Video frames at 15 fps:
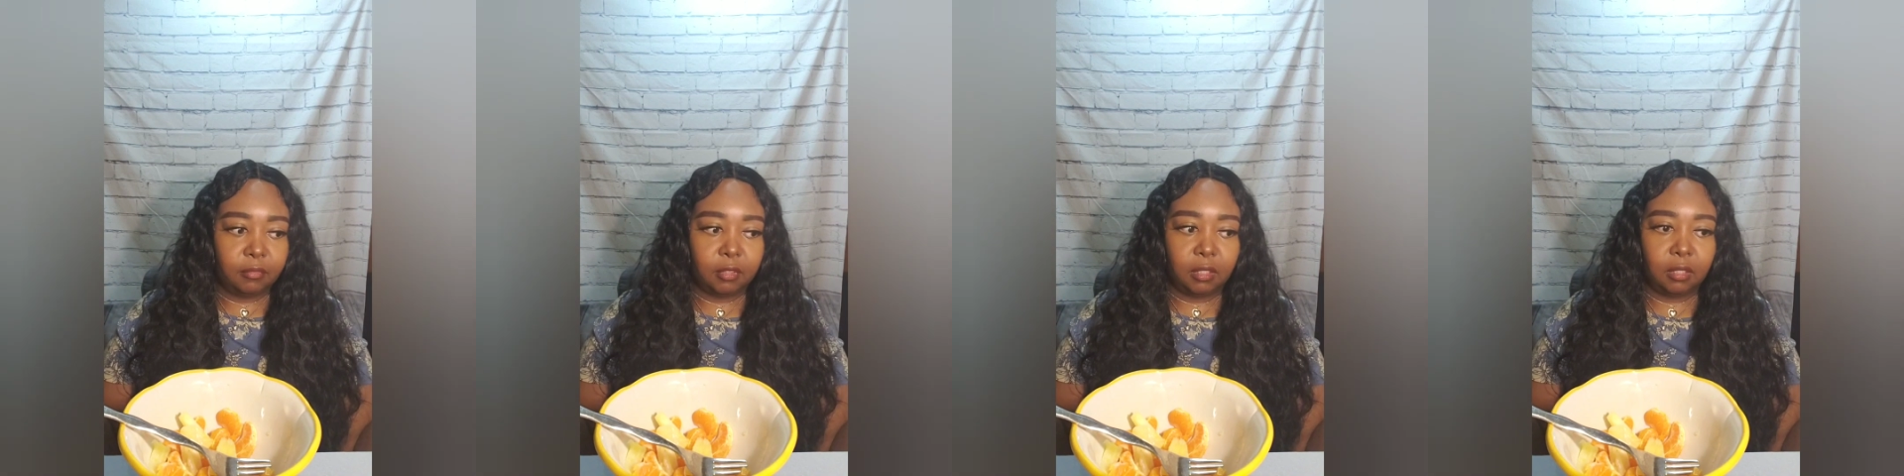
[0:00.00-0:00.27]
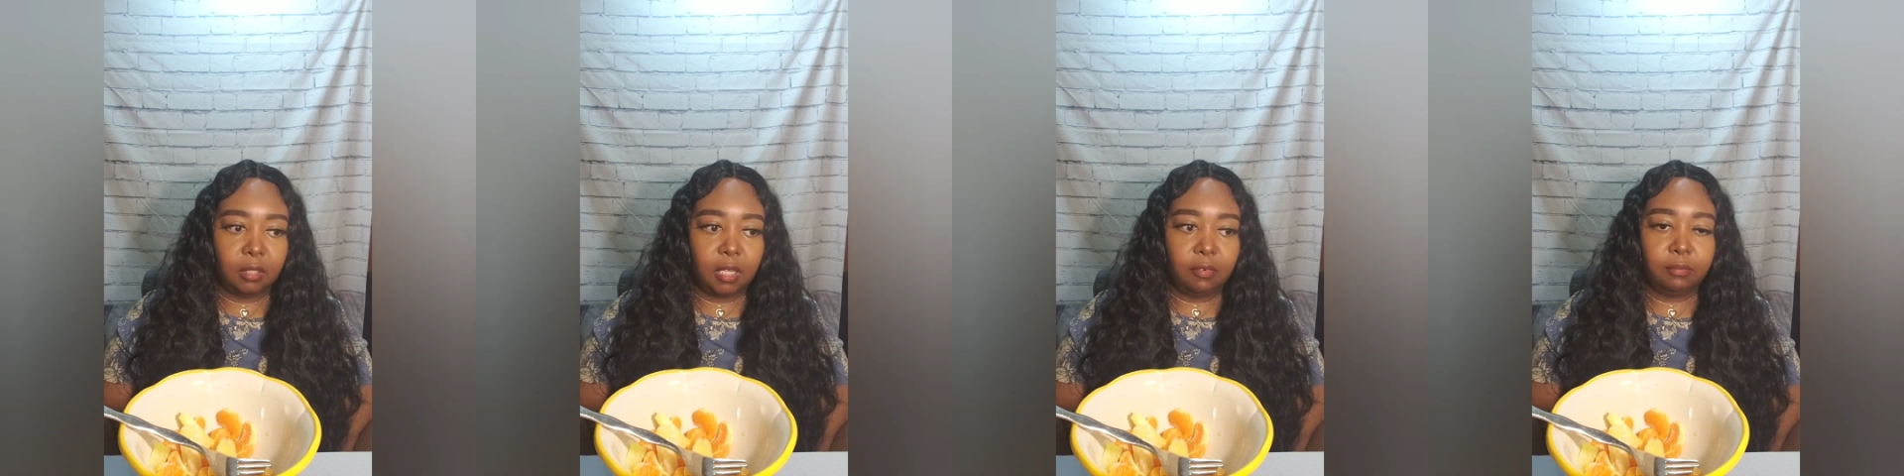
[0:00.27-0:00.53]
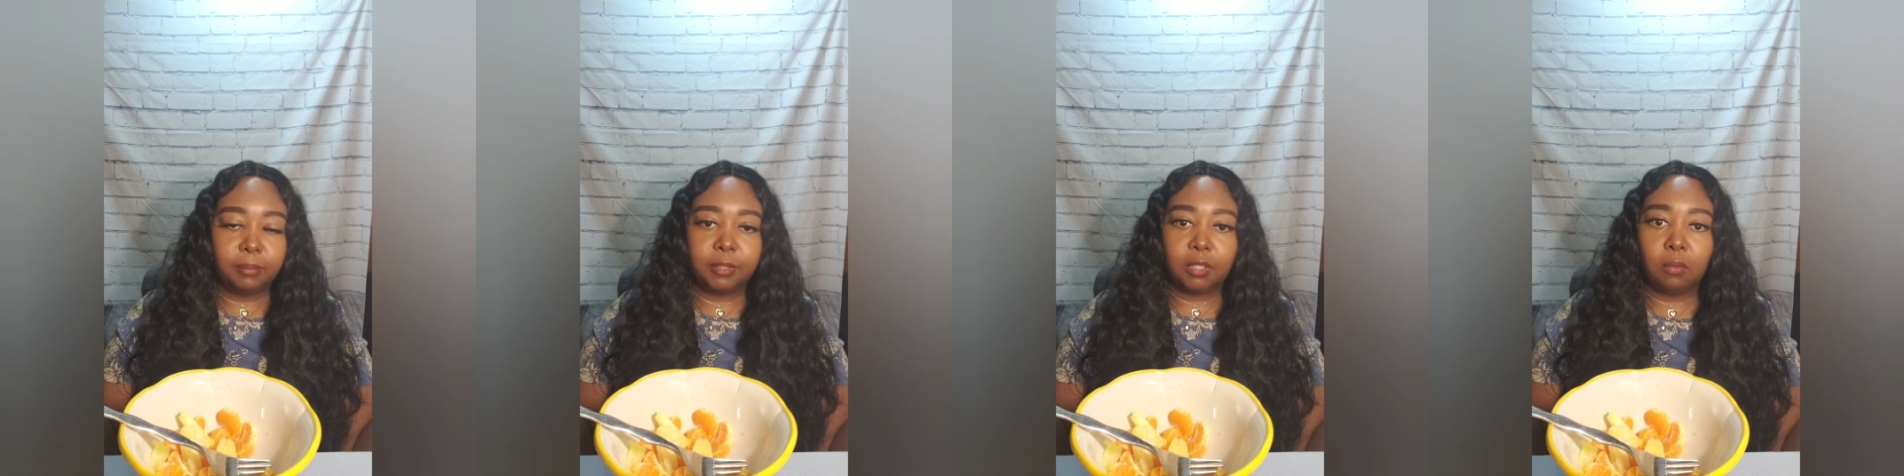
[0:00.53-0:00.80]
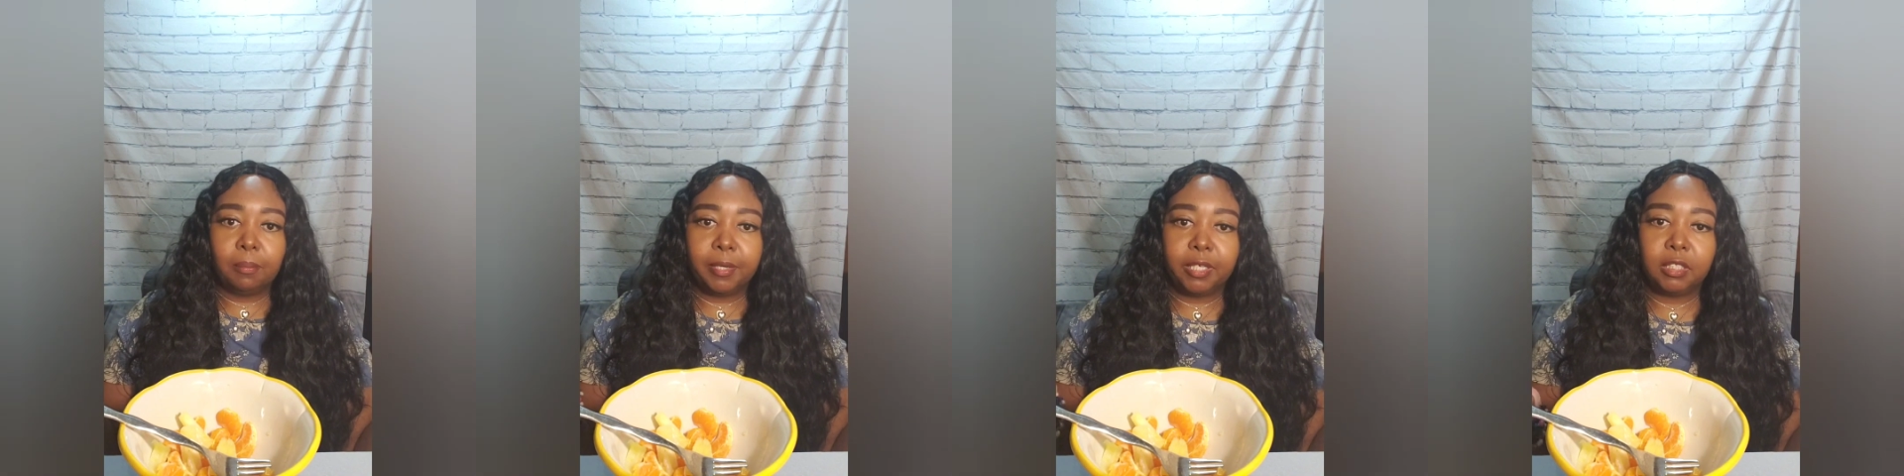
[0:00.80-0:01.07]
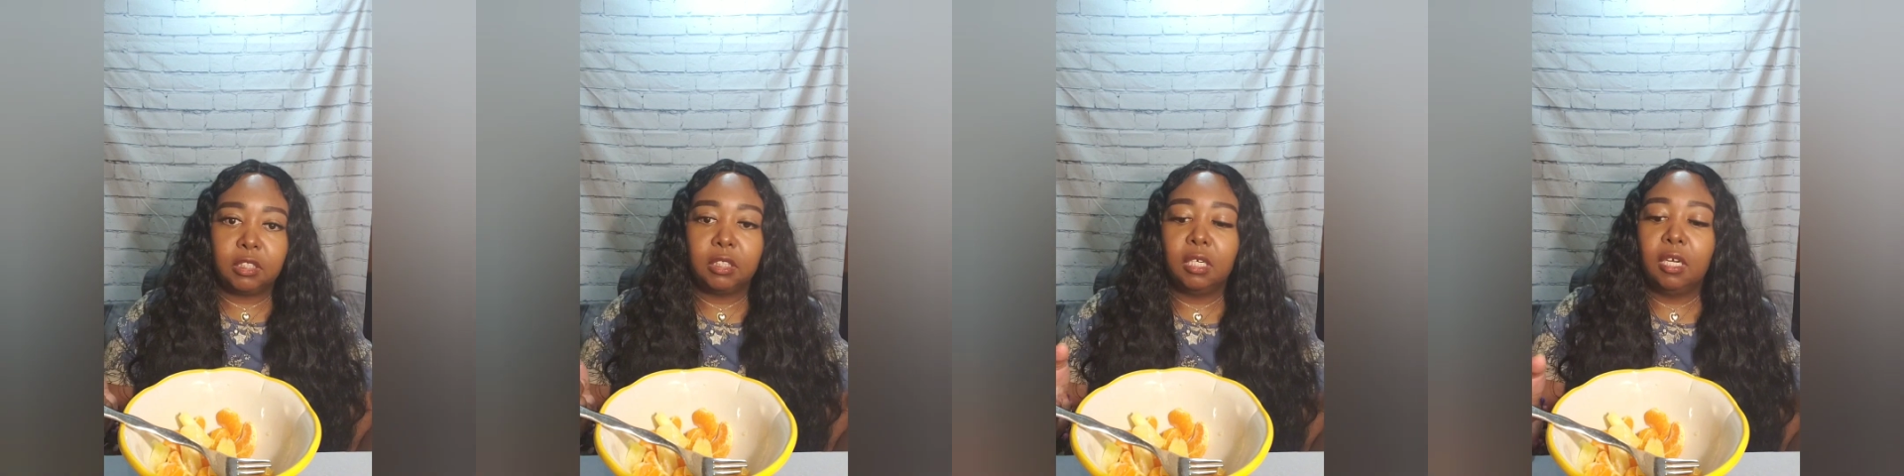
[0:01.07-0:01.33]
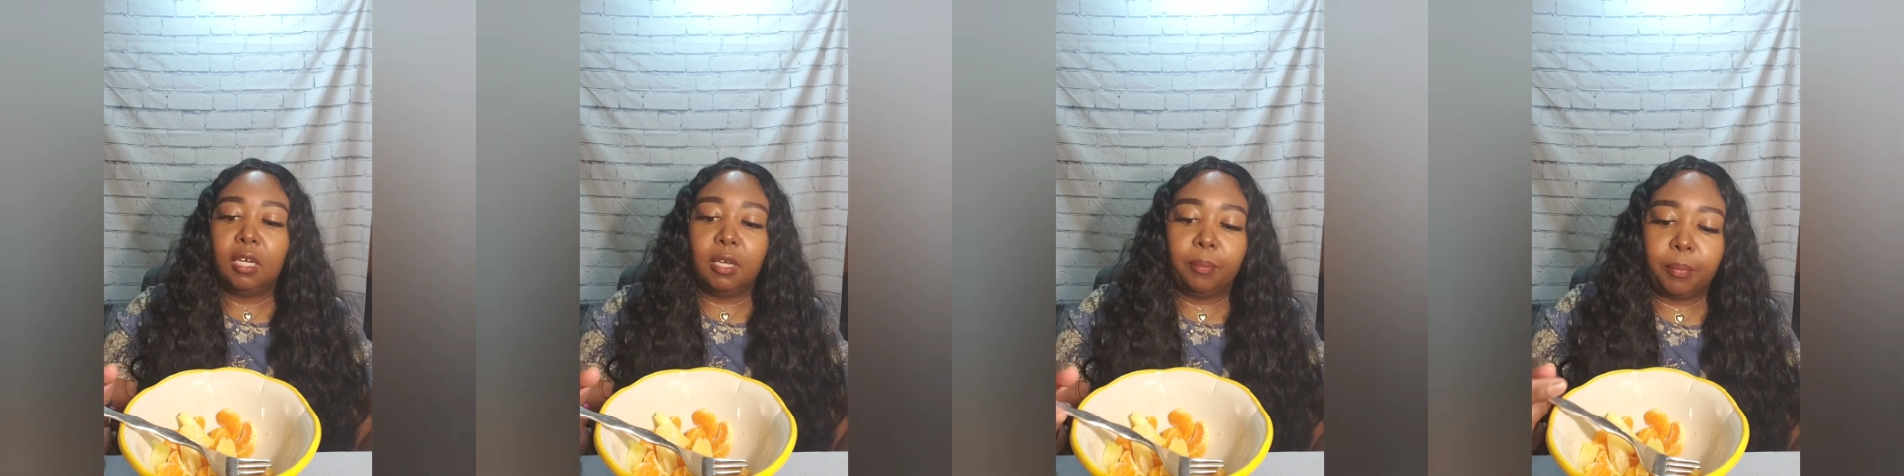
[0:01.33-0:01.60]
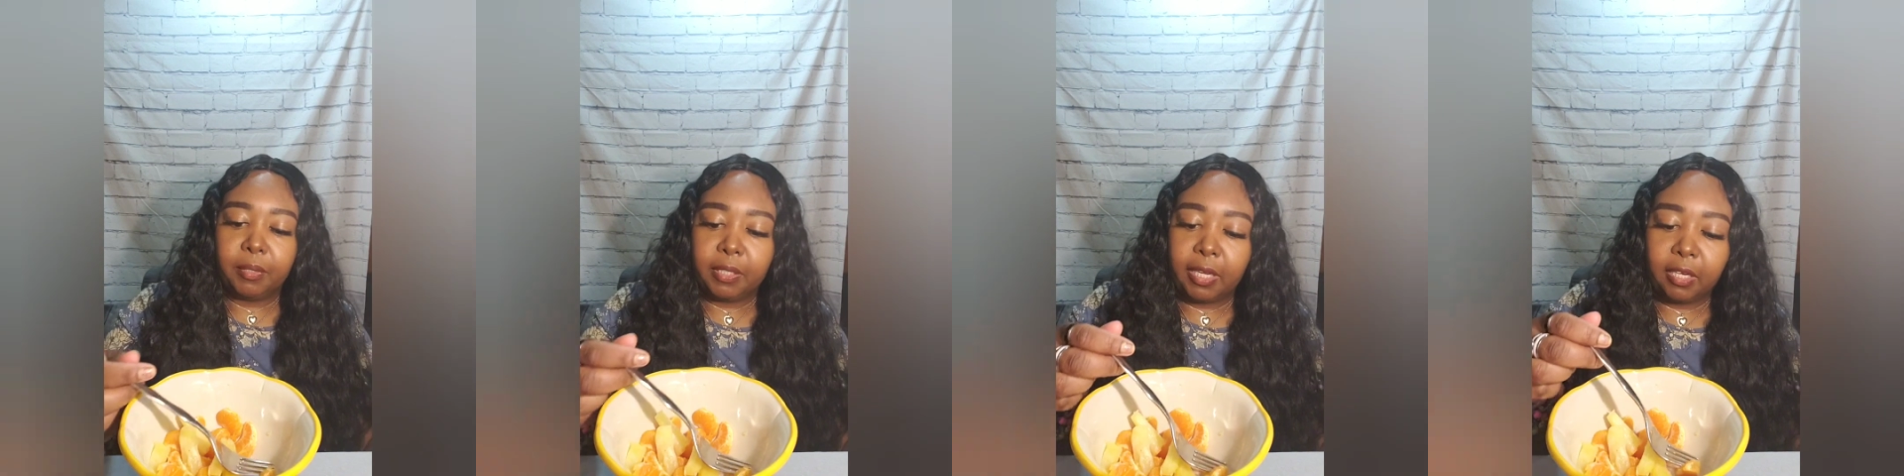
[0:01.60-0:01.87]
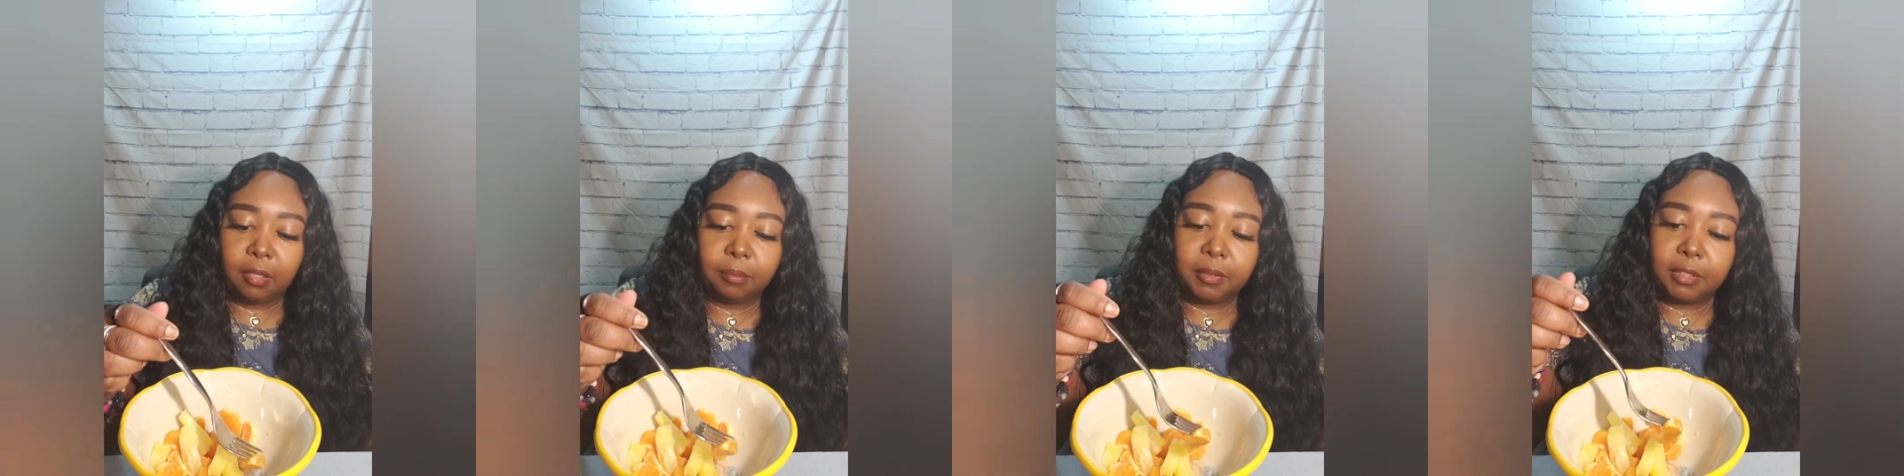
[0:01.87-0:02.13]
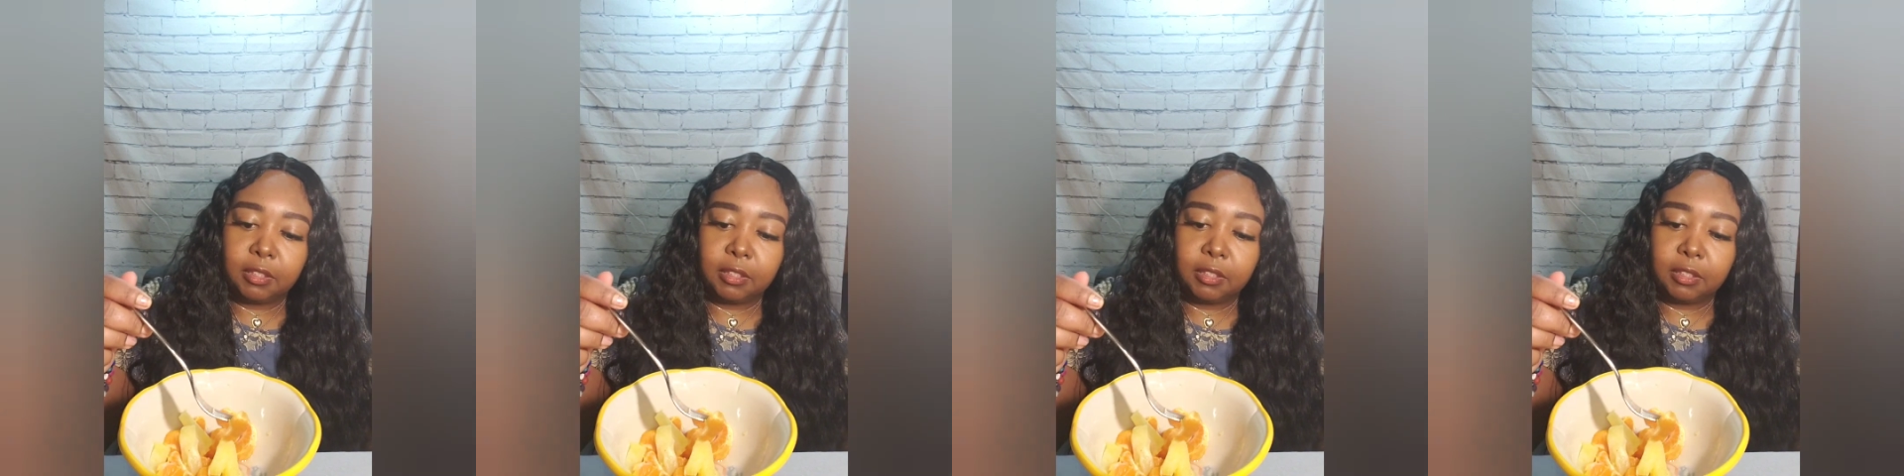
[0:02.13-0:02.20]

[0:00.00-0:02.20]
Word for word: and love them so much, but they could be